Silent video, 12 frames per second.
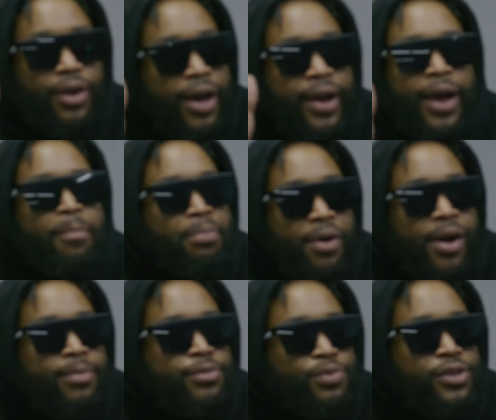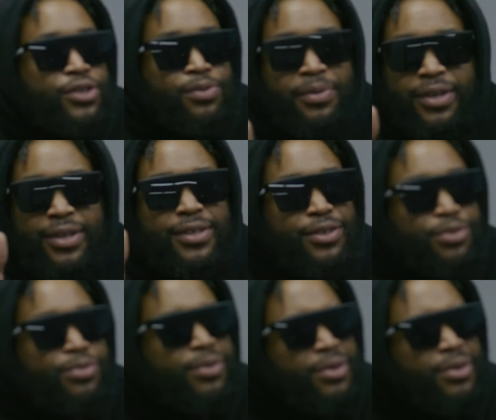I got problems with you because of you.